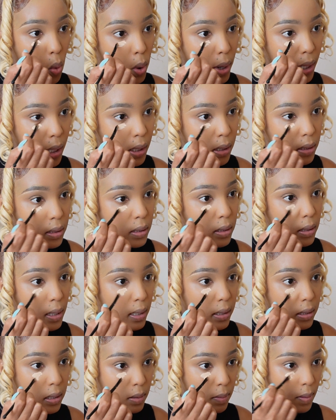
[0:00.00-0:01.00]
is
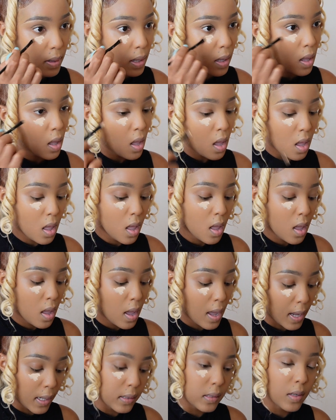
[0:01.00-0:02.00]
asiphest
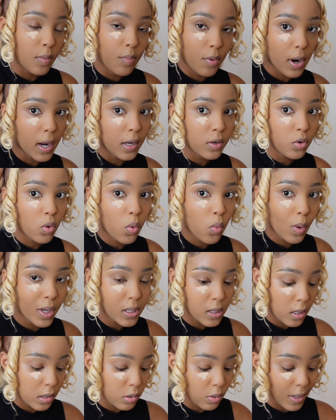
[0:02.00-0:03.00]
as a brand, or what
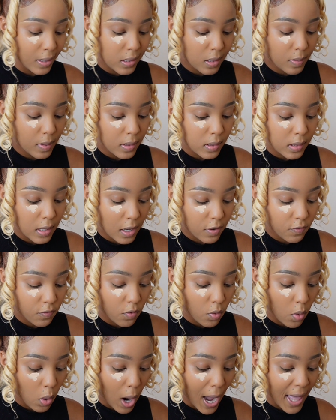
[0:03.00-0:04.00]
does asiphest stand
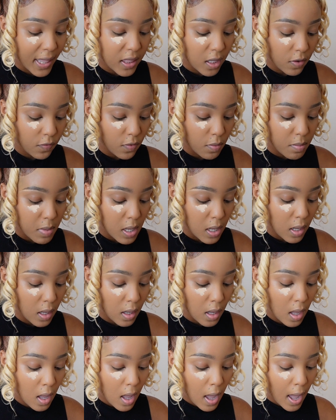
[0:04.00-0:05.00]
for? I think for
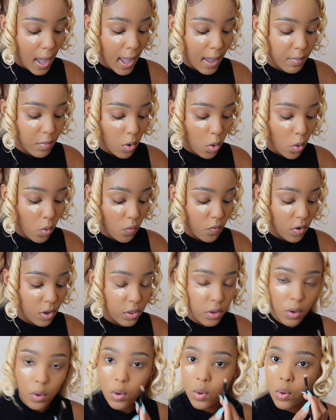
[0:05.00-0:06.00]
me, I'm over
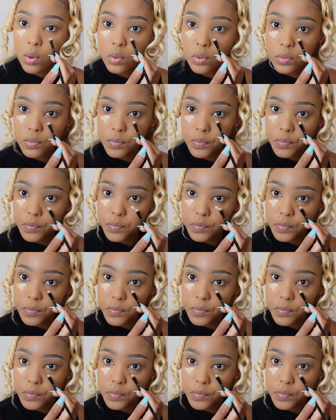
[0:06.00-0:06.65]
the whole